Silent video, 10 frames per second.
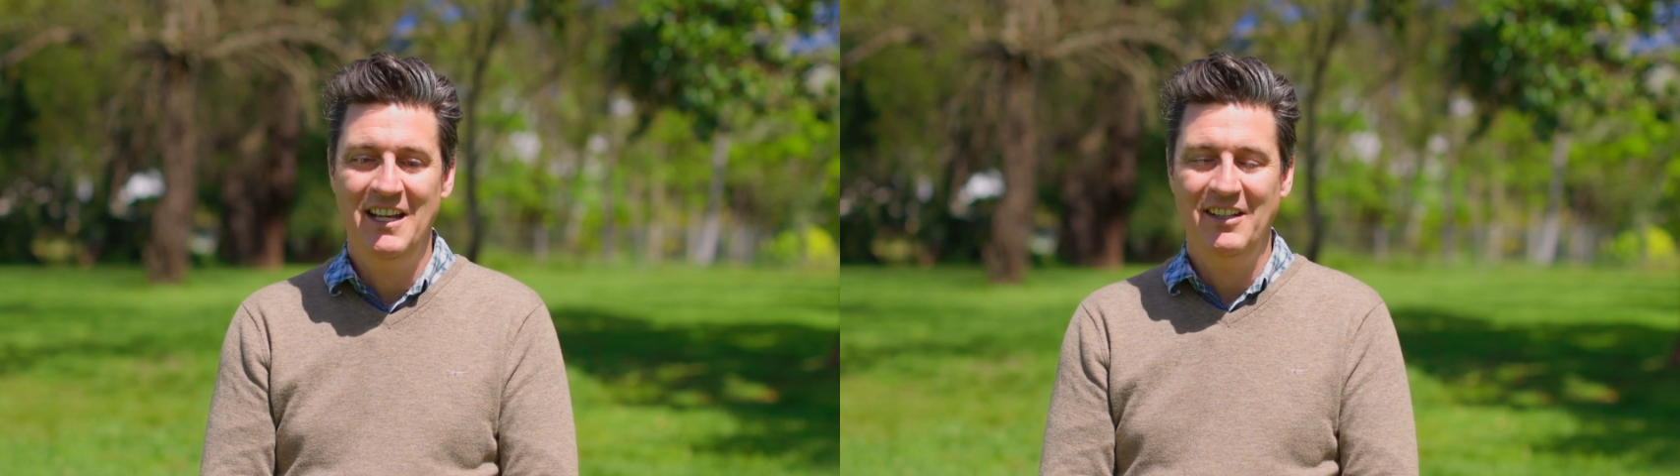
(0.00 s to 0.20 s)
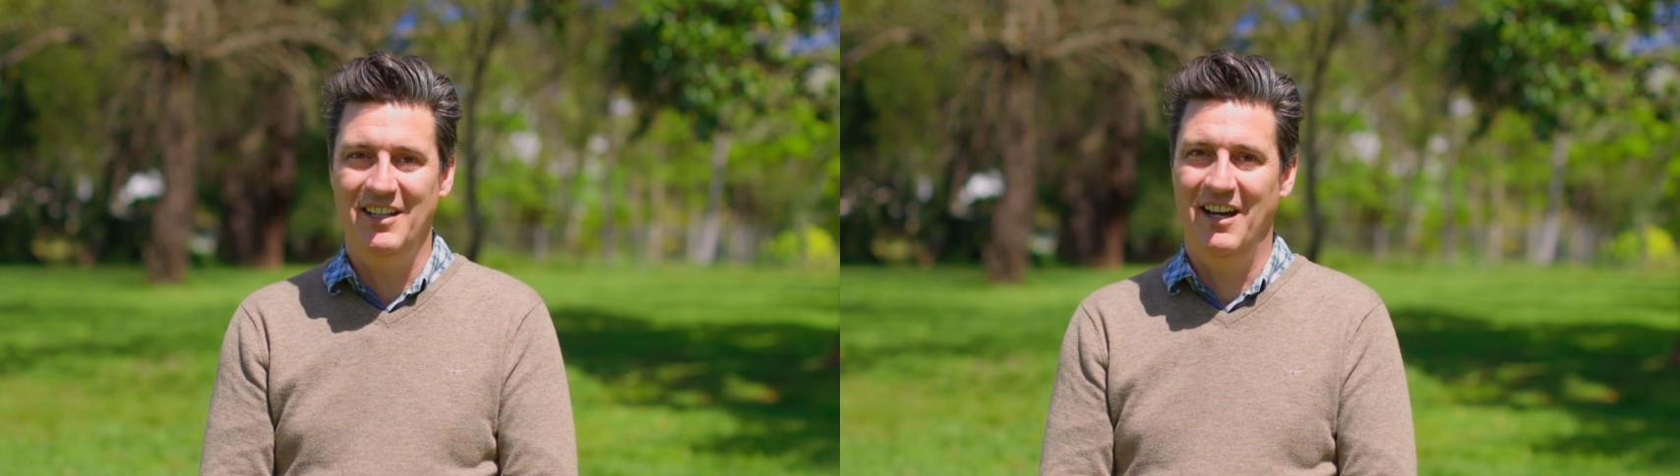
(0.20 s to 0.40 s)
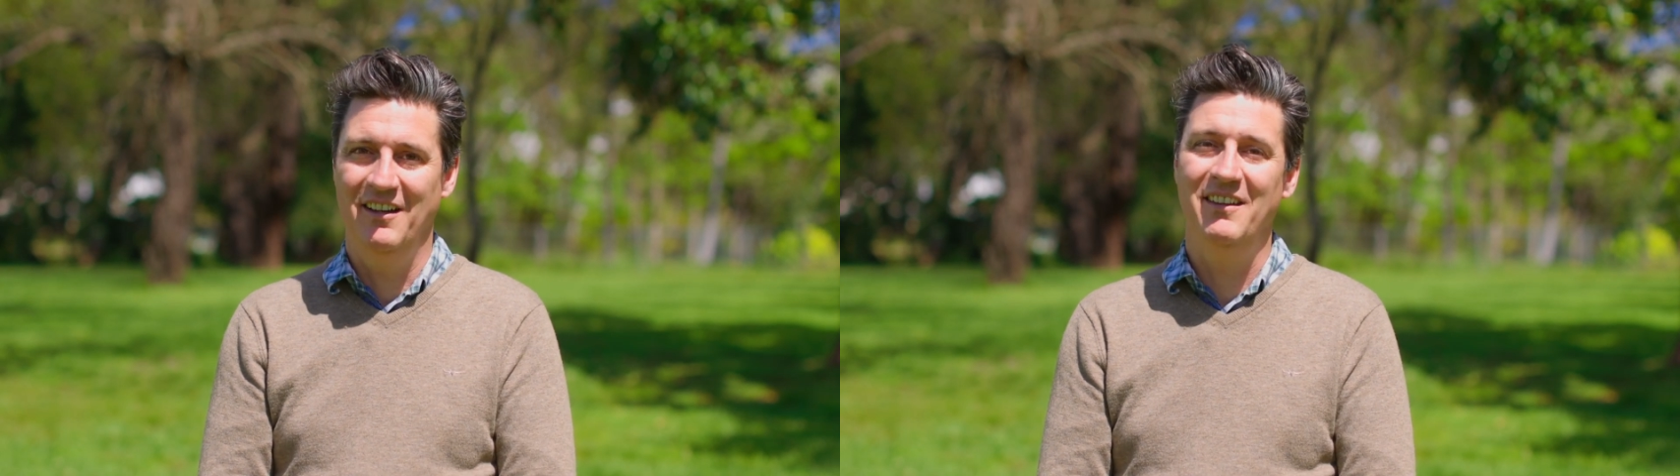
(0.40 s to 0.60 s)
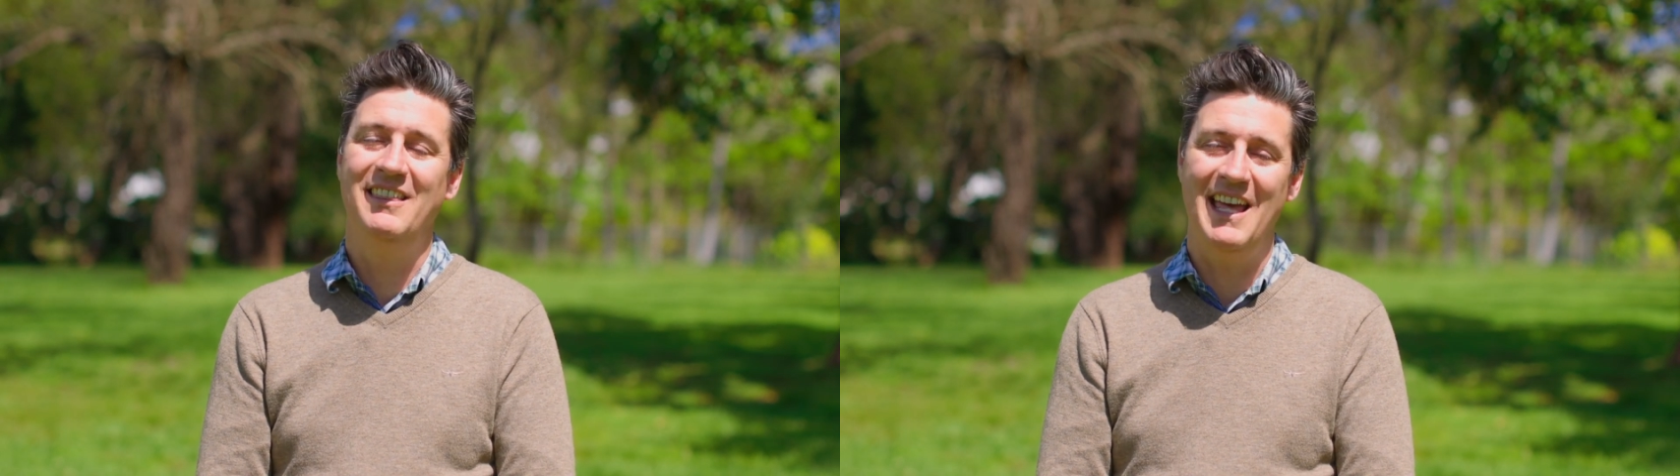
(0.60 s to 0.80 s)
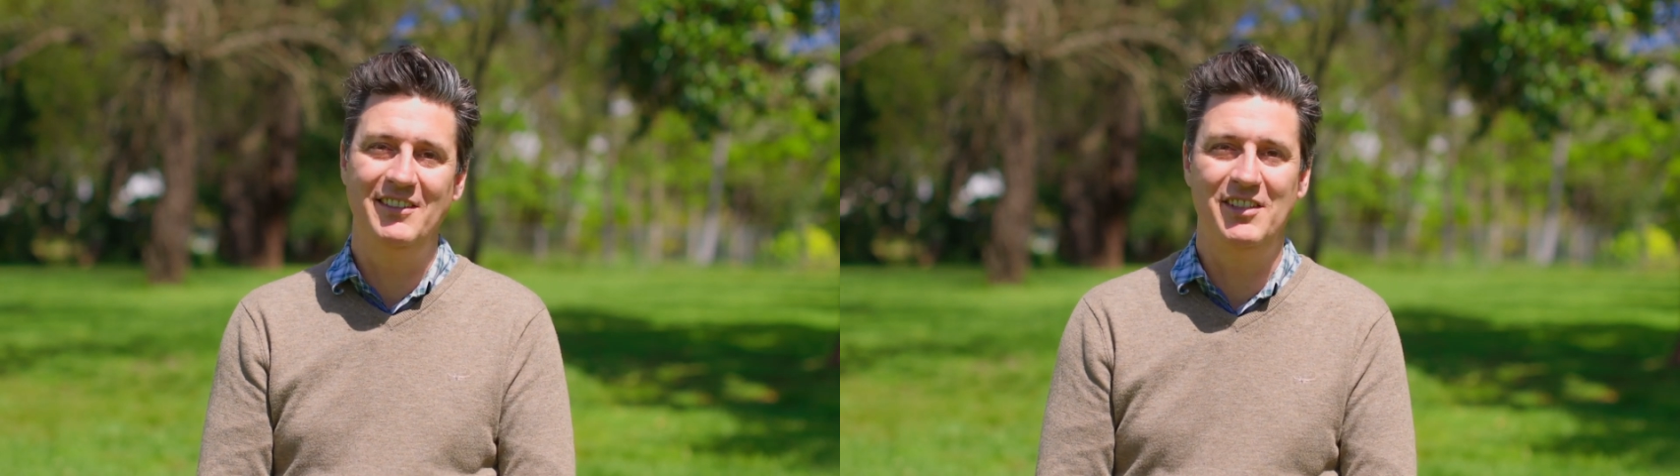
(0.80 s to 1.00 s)
So
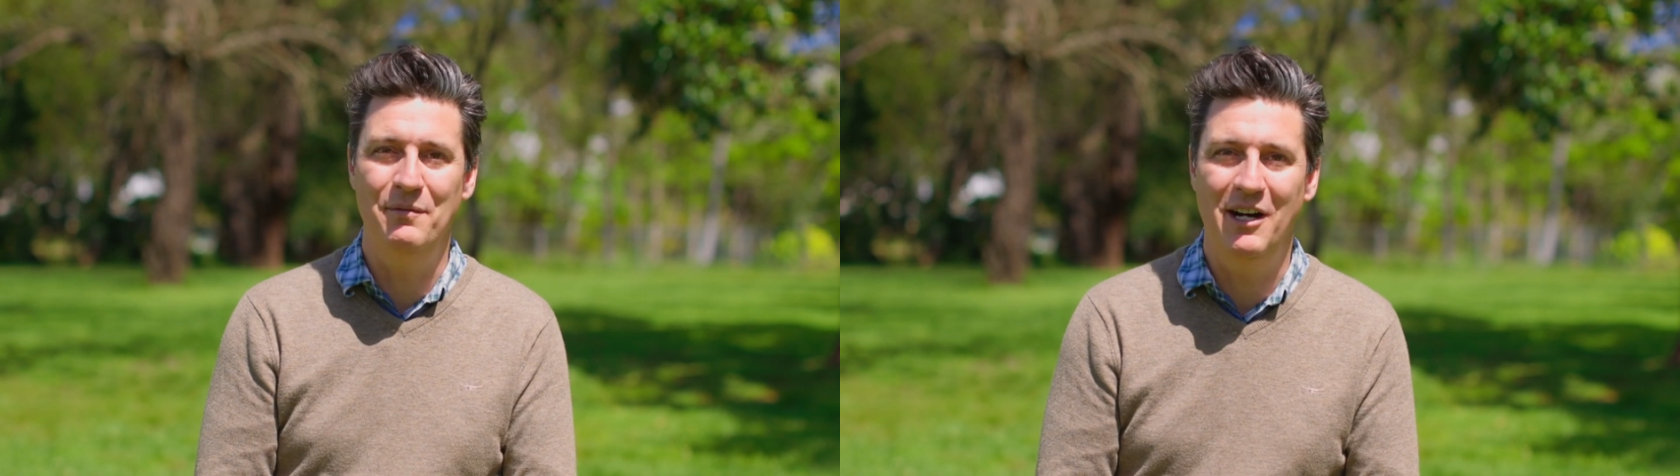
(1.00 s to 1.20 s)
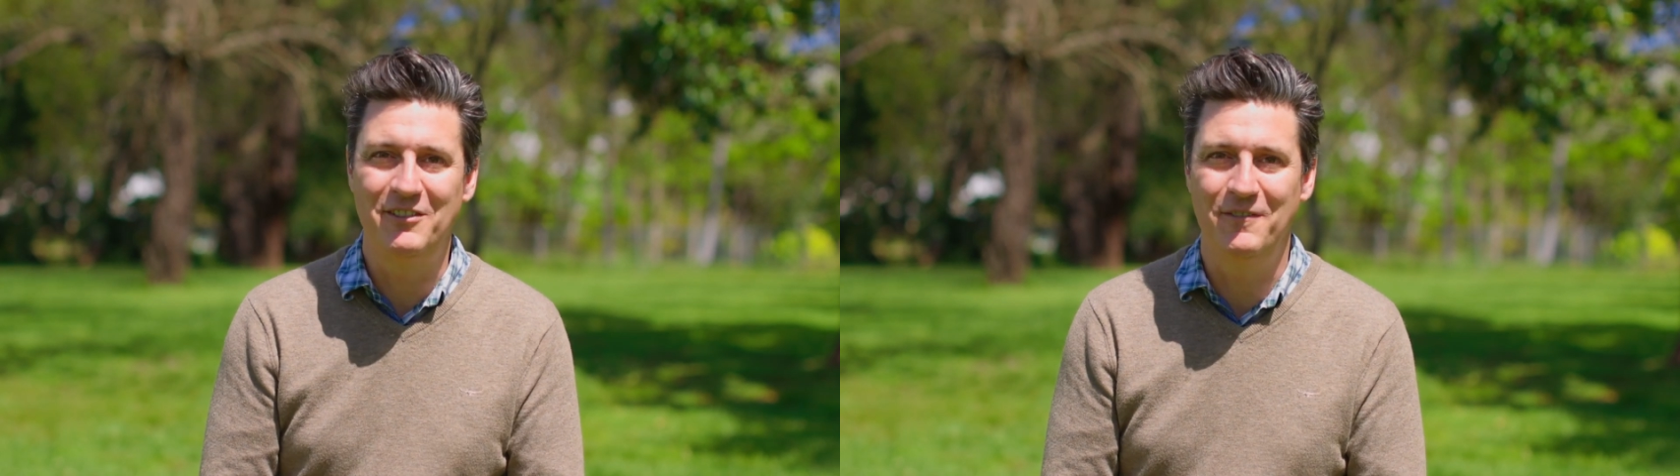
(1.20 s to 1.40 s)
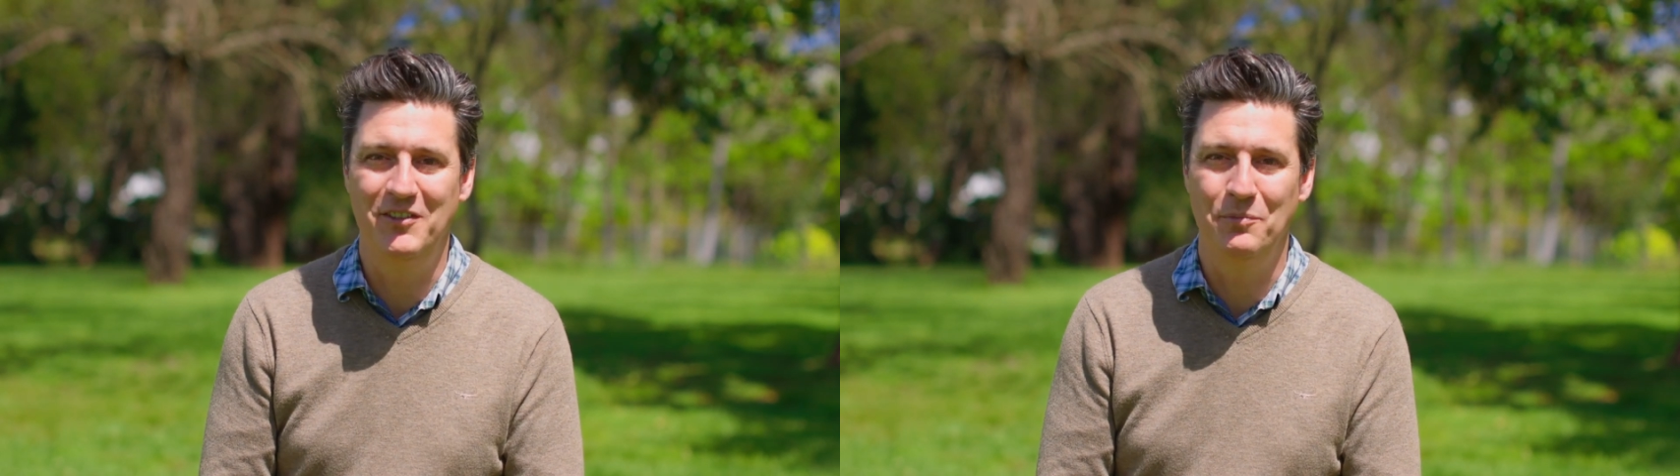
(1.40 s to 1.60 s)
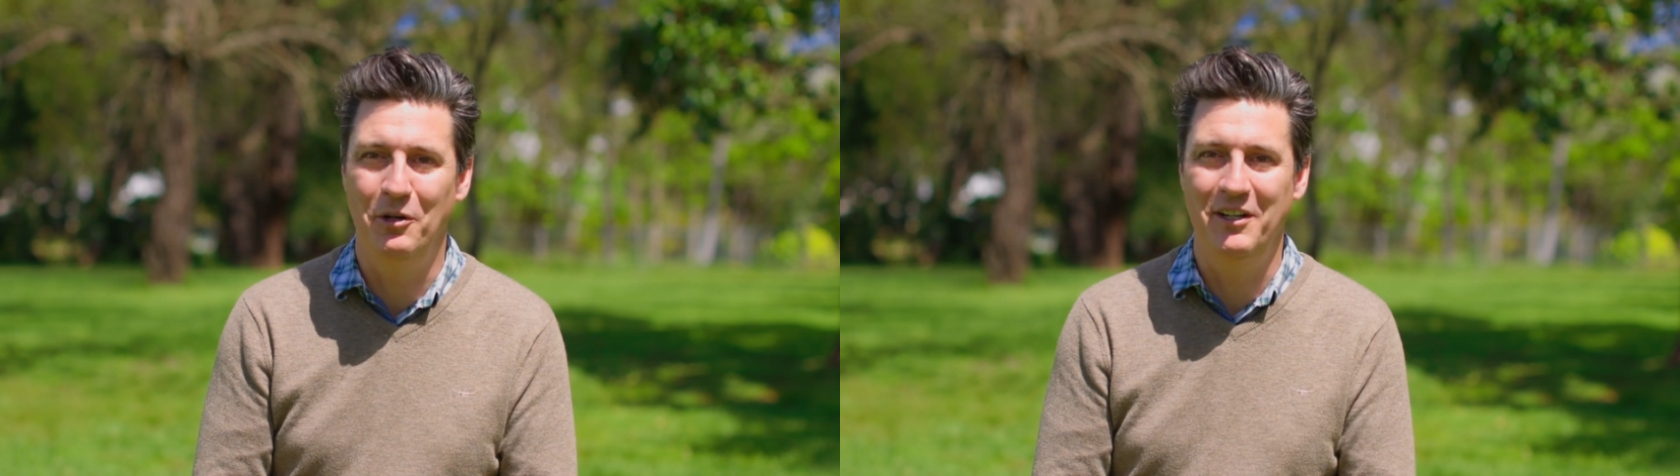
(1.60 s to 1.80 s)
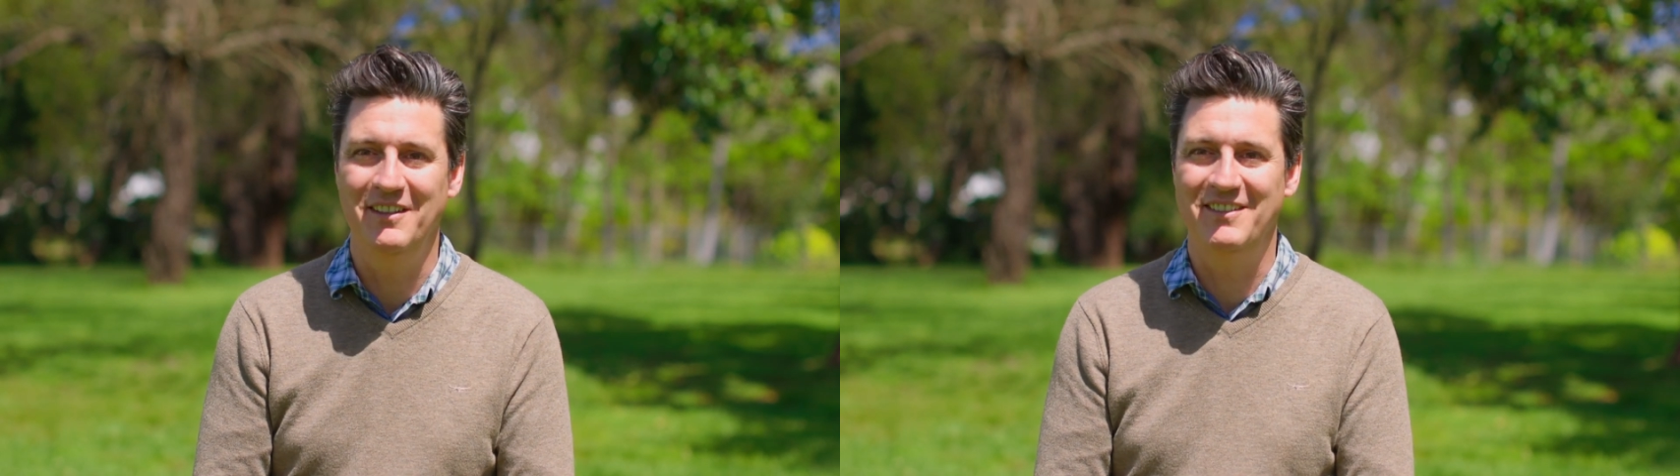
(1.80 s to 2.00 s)
thanks so much for supporting the